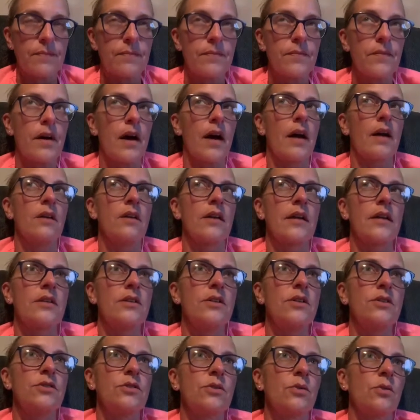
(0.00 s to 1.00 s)
I don't like to
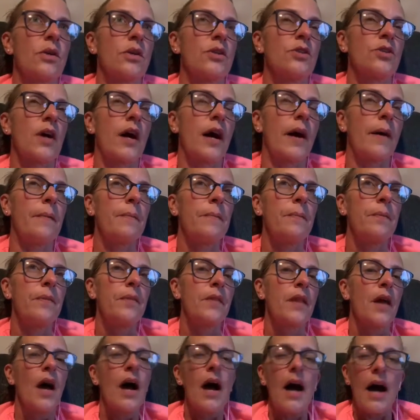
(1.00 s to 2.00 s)
use the word try.
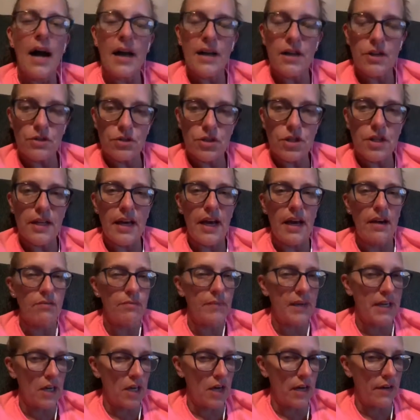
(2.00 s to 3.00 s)
I usually have my
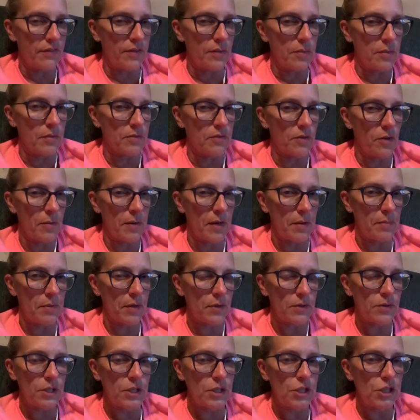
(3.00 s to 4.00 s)
coffee before my
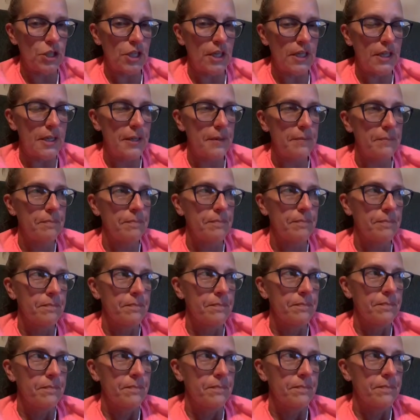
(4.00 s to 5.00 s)
protein shake,
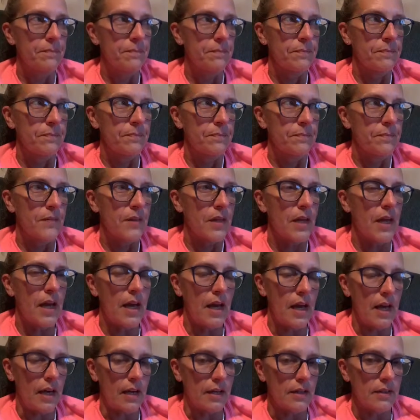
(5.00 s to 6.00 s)

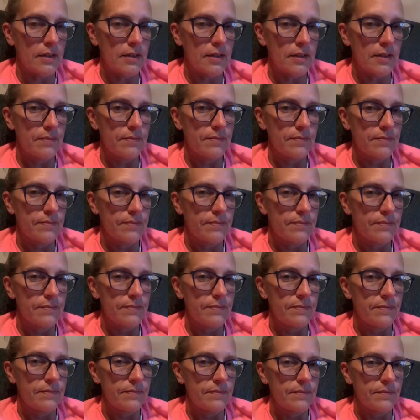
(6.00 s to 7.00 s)
and
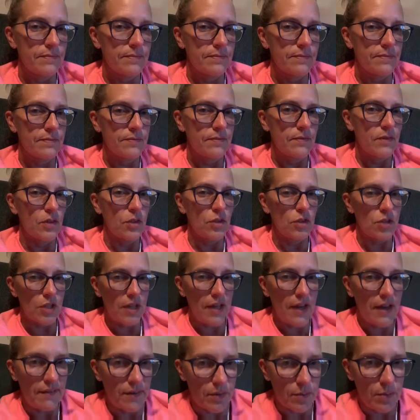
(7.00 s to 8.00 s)
you should
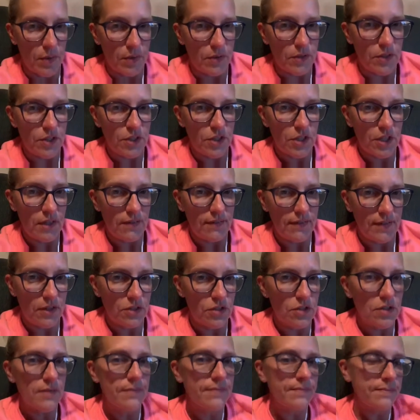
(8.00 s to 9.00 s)
have your protein shake first.
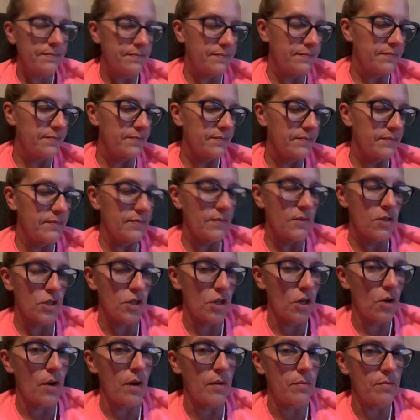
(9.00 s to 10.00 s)
So
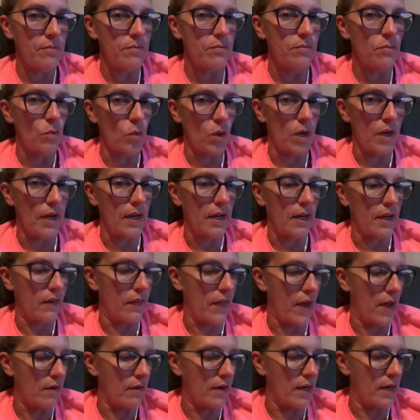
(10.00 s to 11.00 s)
I'm working on that
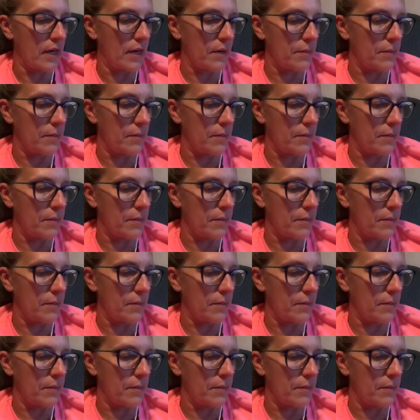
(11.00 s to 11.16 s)
right now.